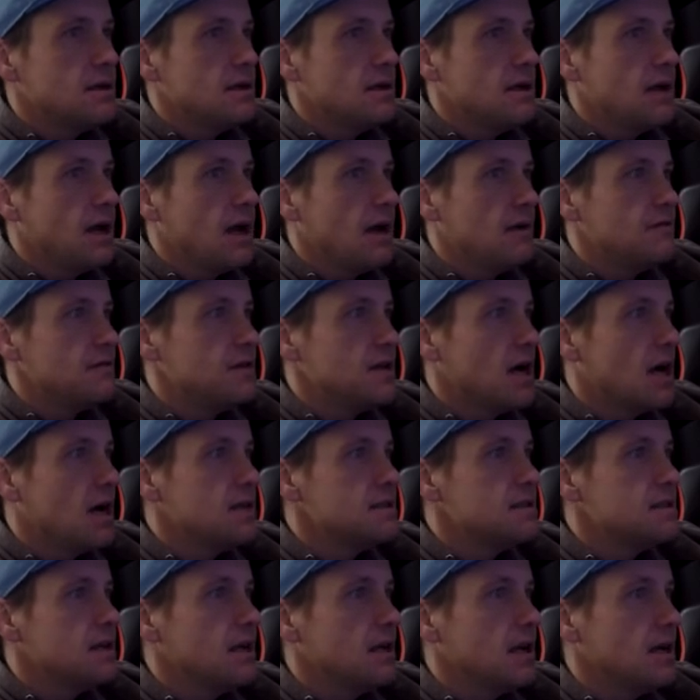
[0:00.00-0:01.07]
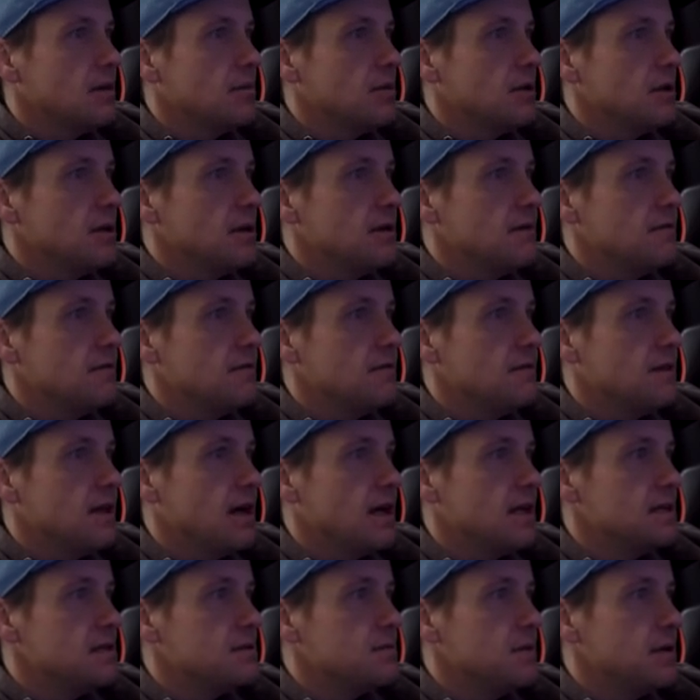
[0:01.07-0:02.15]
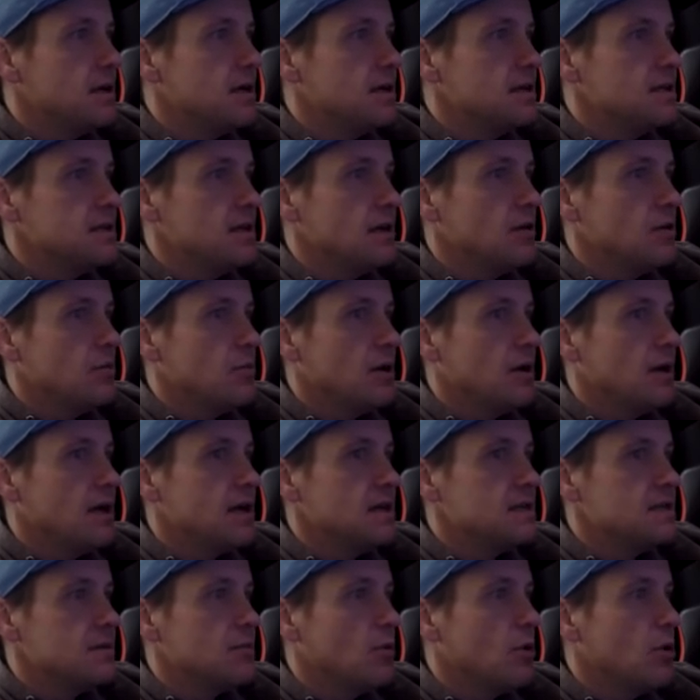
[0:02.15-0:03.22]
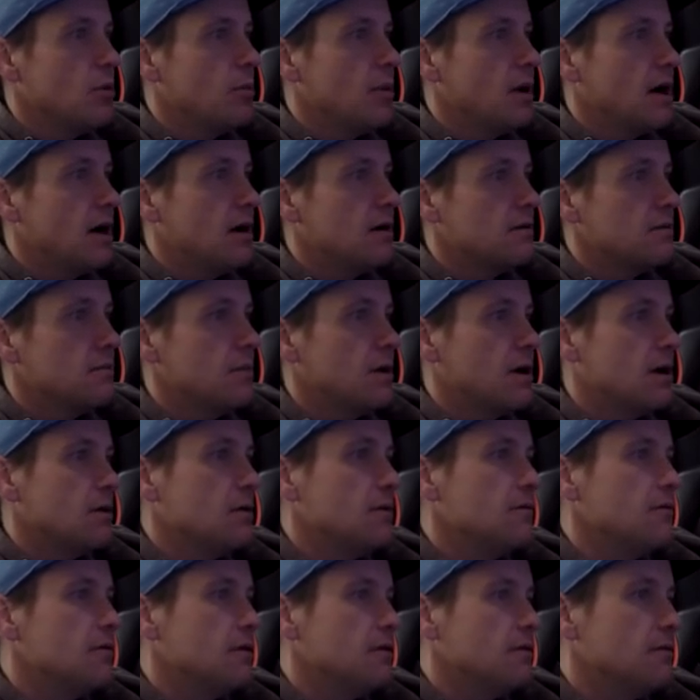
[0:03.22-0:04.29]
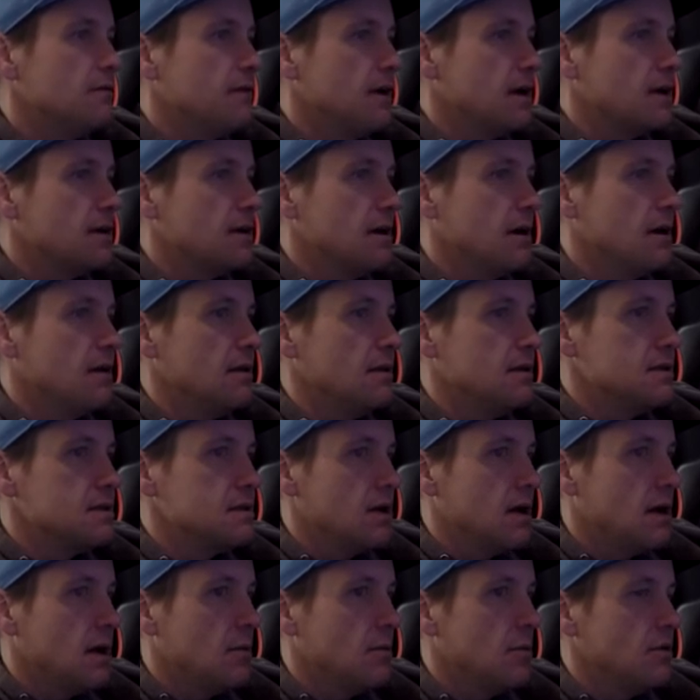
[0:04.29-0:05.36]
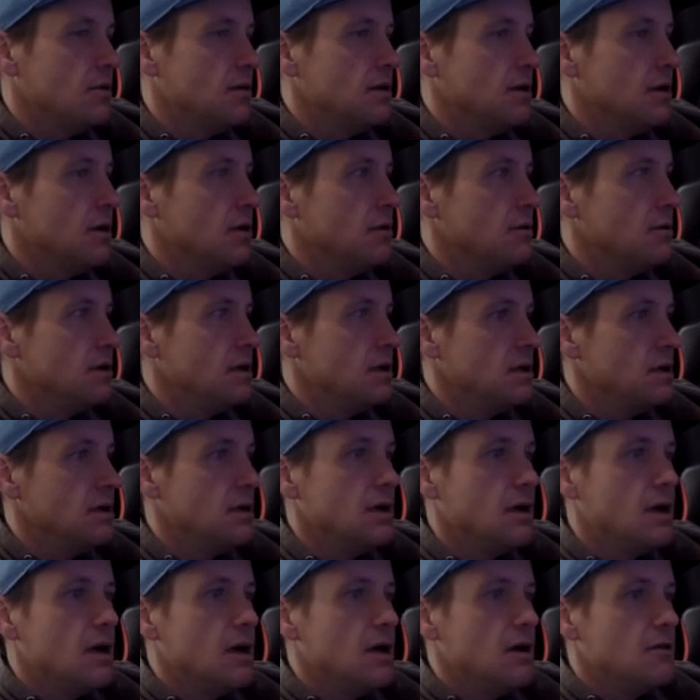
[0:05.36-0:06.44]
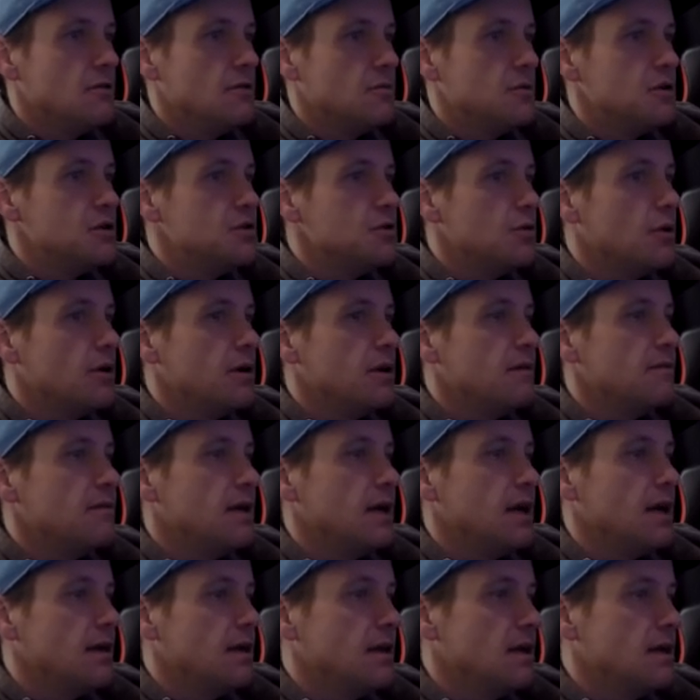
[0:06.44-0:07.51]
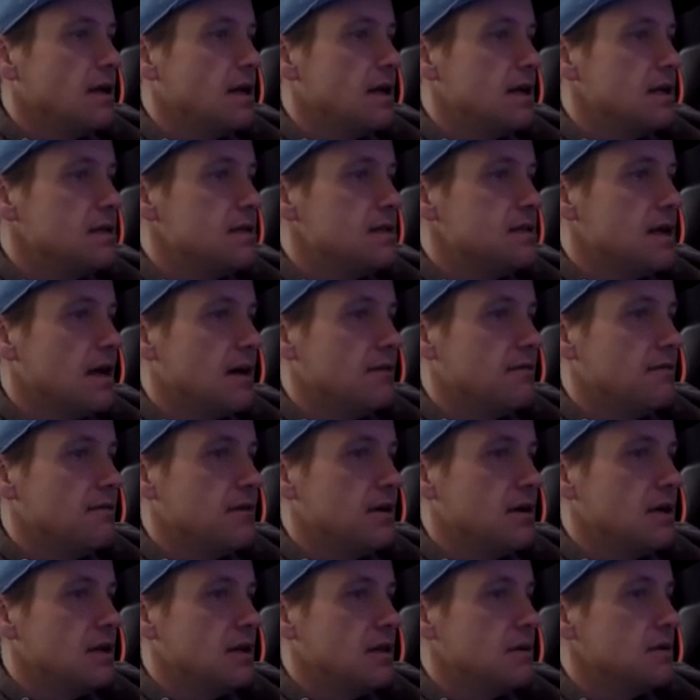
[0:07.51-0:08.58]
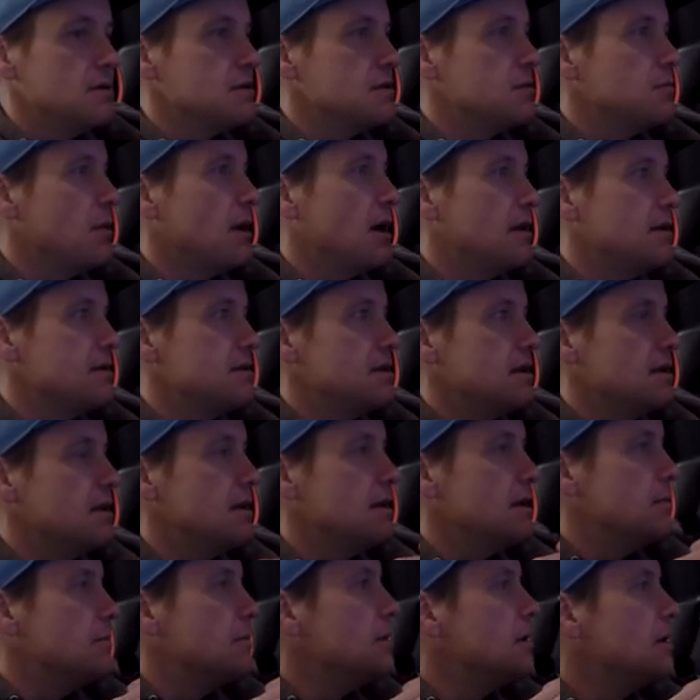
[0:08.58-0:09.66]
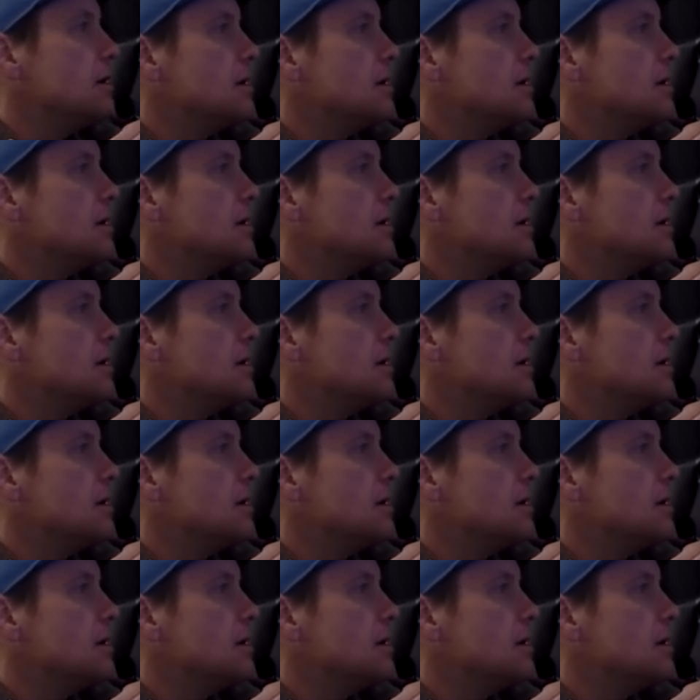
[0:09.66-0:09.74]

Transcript: have dots, and I believe that is because Yellow Belly has a more powerful effect on this combo than OD. The majority of the alien heads have very little spots in them.